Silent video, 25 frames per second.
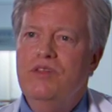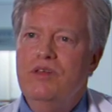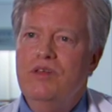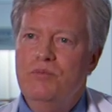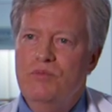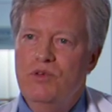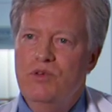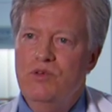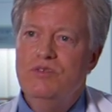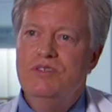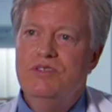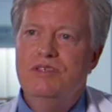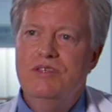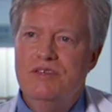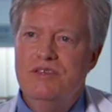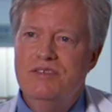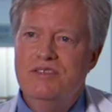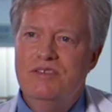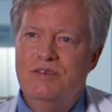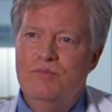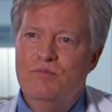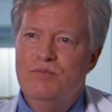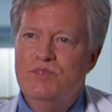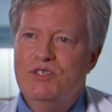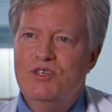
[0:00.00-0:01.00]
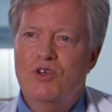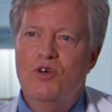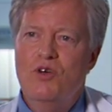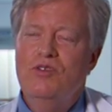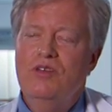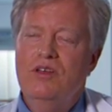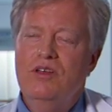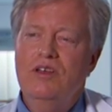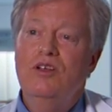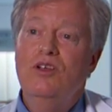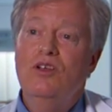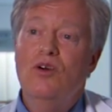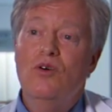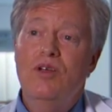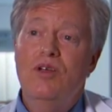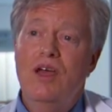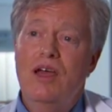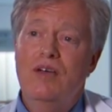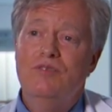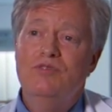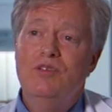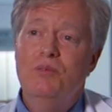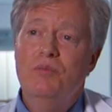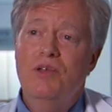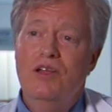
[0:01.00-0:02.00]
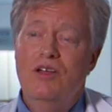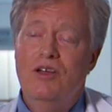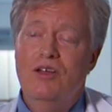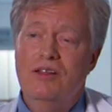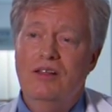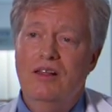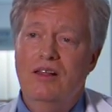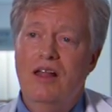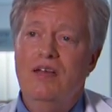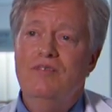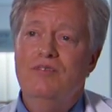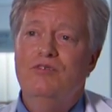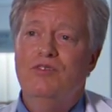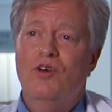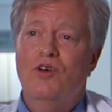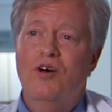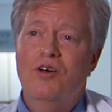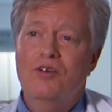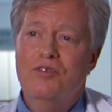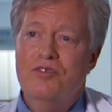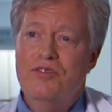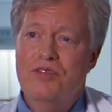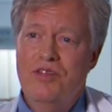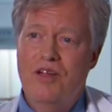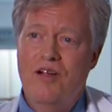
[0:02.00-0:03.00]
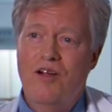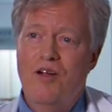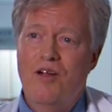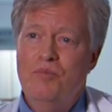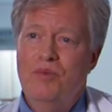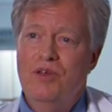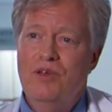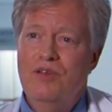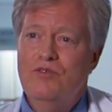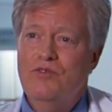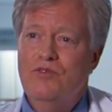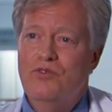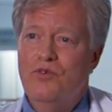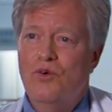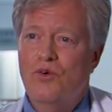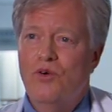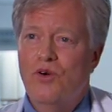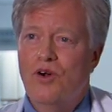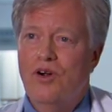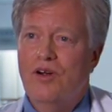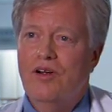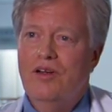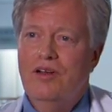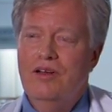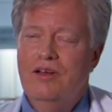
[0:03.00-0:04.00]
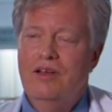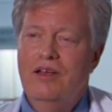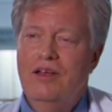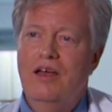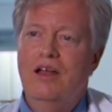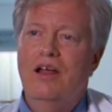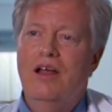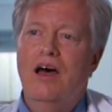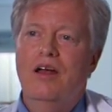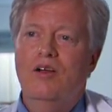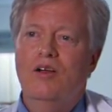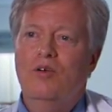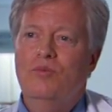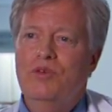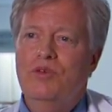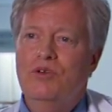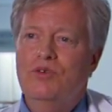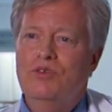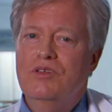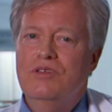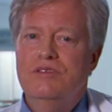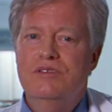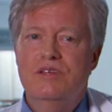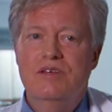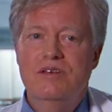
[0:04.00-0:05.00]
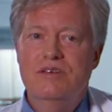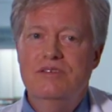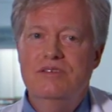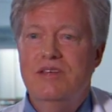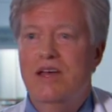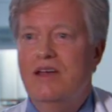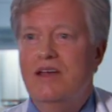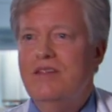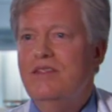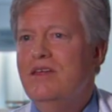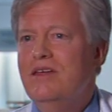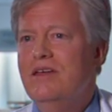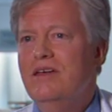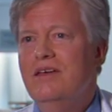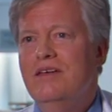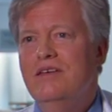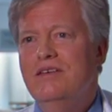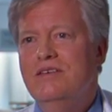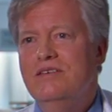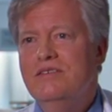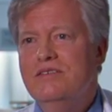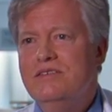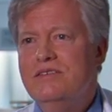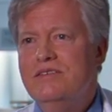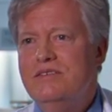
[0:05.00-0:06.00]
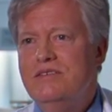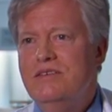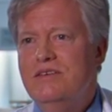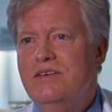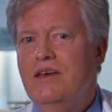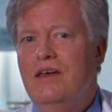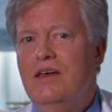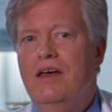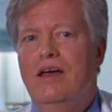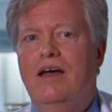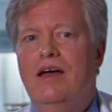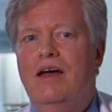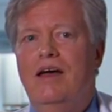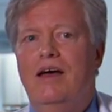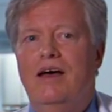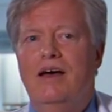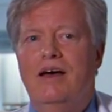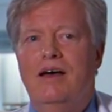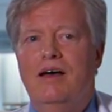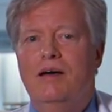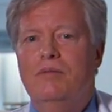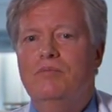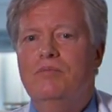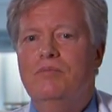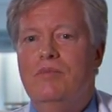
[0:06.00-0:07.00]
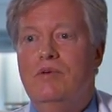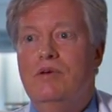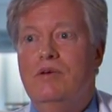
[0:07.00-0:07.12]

the immune system so that you don't have to be on lifelong therapy for an autoimmune disease, I think is um,